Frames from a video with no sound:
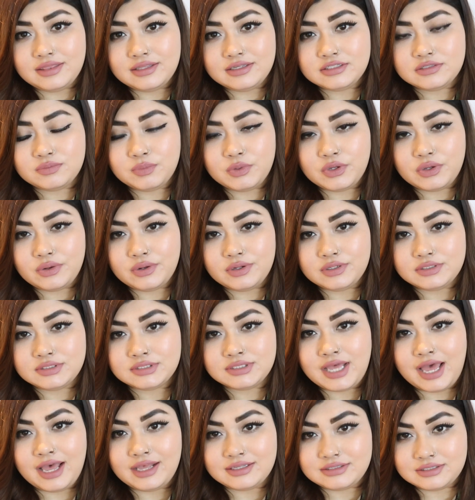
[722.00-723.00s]
this
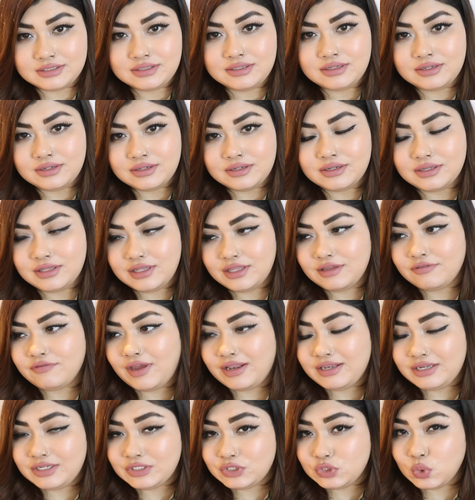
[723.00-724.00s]
because as a girl, if
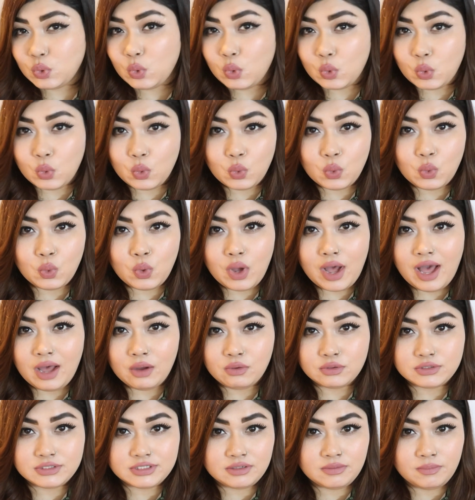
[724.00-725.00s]
I need to go
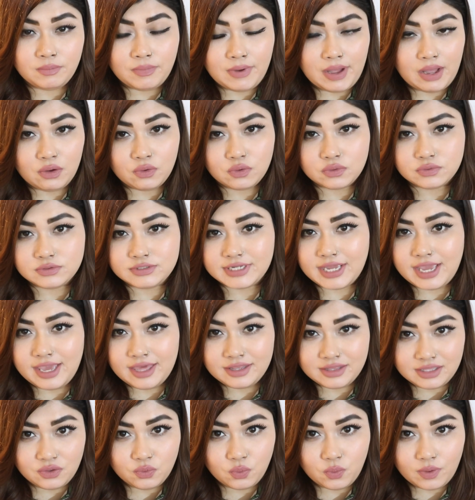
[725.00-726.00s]
out and about
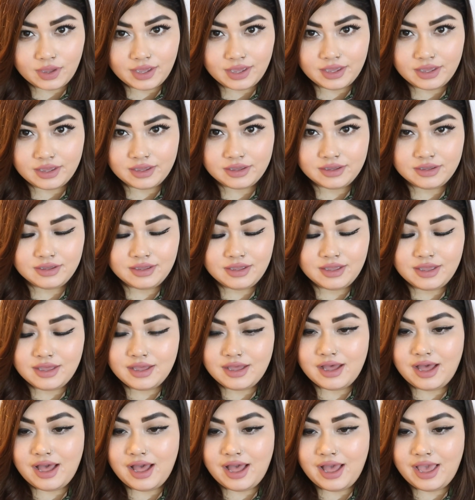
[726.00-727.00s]
anywhere,
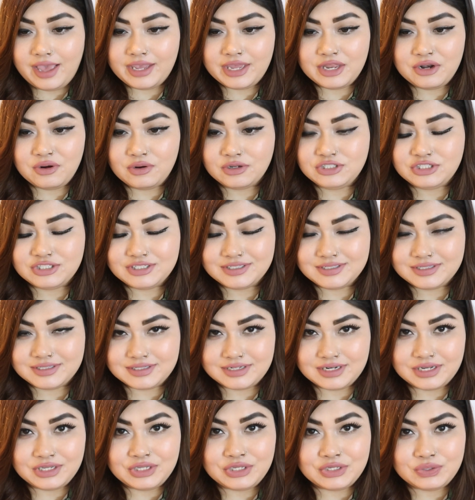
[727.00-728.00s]
I cannot
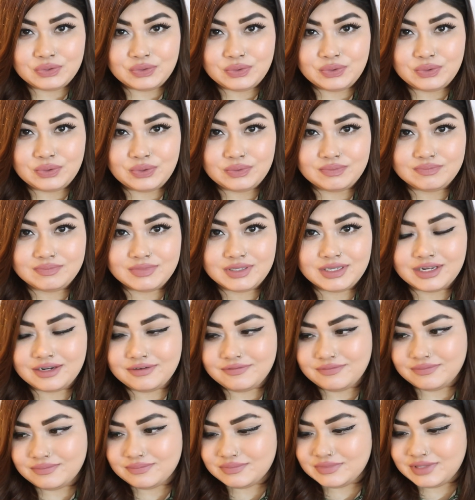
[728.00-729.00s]
just, you know,
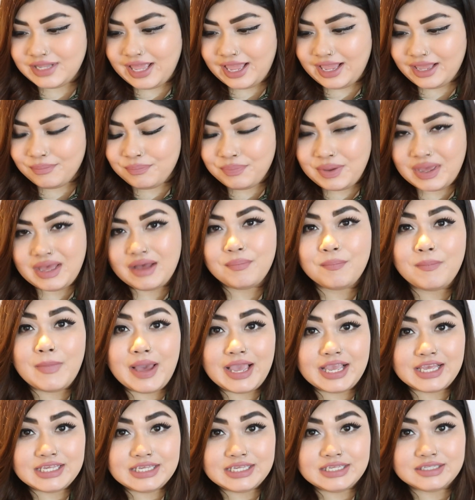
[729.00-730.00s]
like pick up
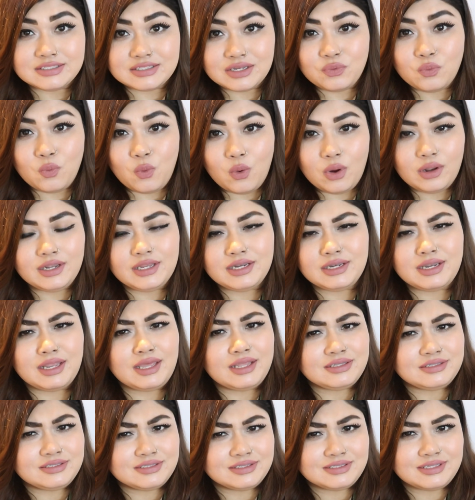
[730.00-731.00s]
my keys and wallet
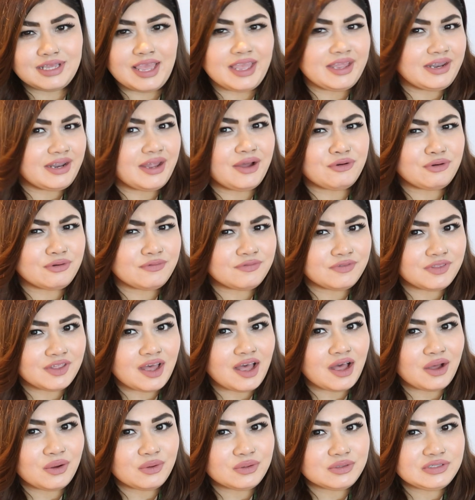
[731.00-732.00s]
and just head out of the
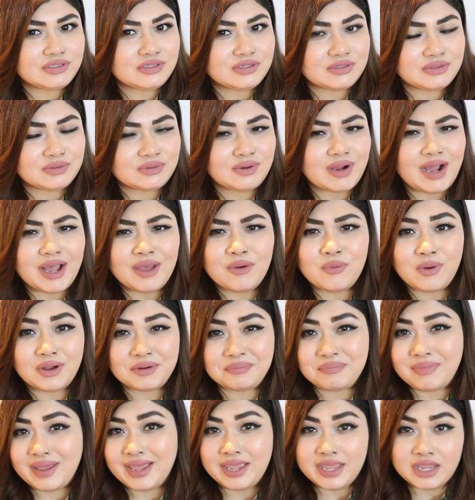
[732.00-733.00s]
house. You know, I
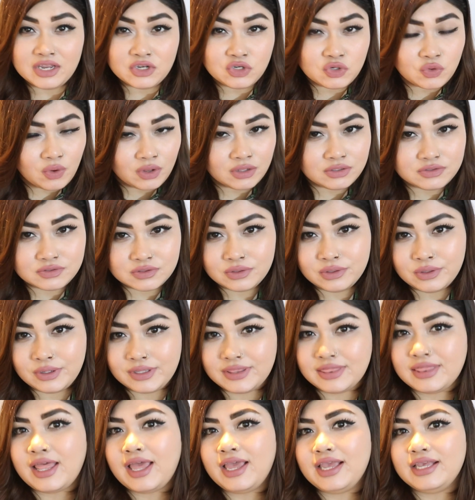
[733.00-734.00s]
want my hair to also
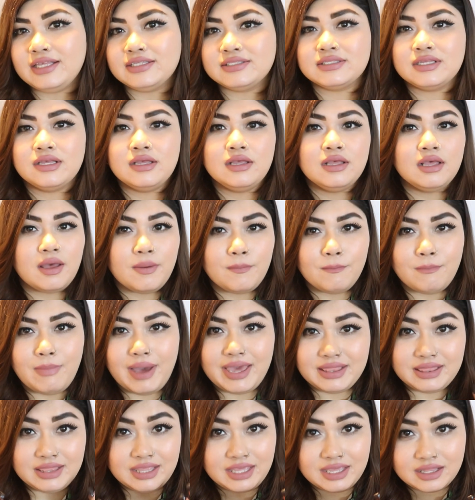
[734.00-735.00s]
look nice,
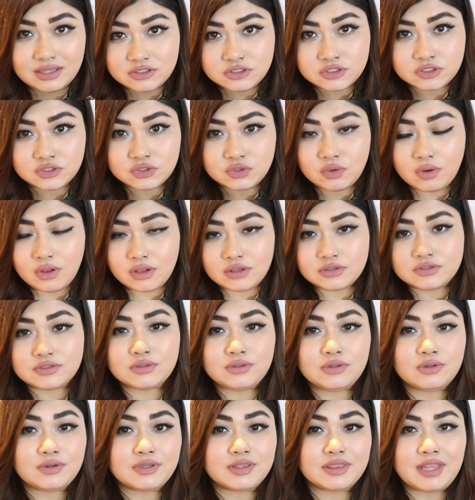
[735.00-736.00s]
my nails to also
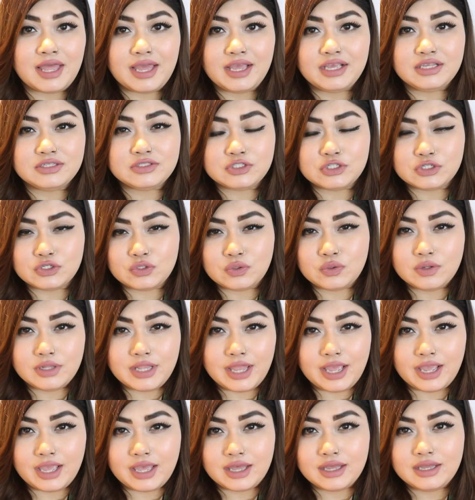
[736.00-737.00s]
look nice, you know,
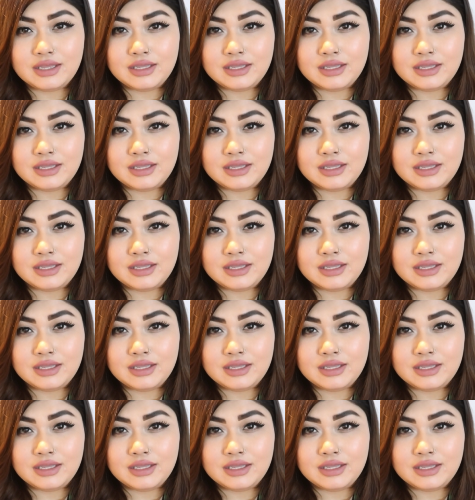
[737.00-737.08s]
like,